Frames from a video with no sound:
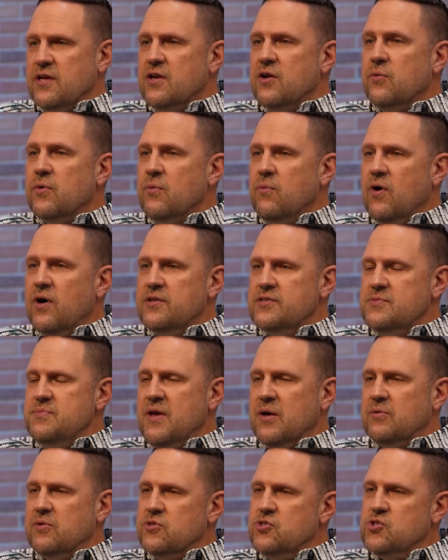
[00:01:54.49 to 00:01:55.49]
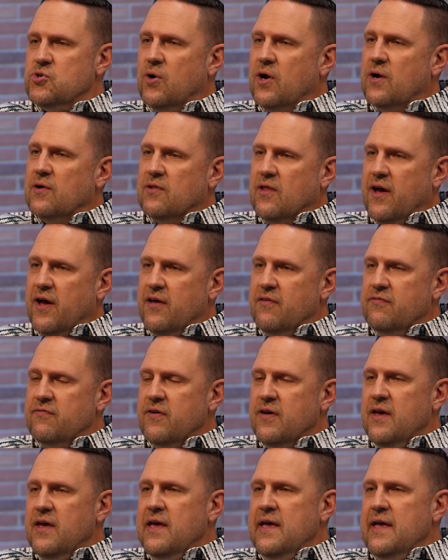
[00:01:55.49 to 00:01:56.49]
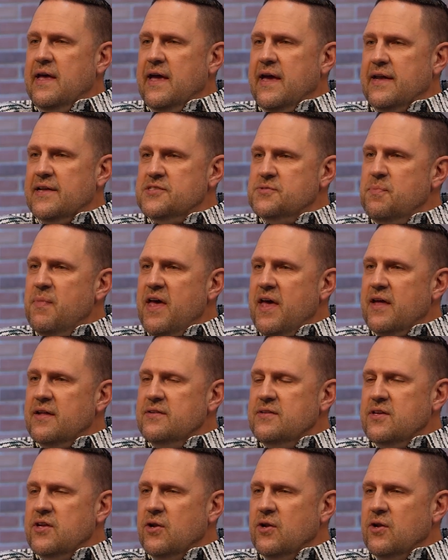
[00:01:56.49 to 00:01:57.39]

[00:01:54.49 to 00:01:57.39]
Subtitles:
You know, we want to be able to enjoy our life, and as men,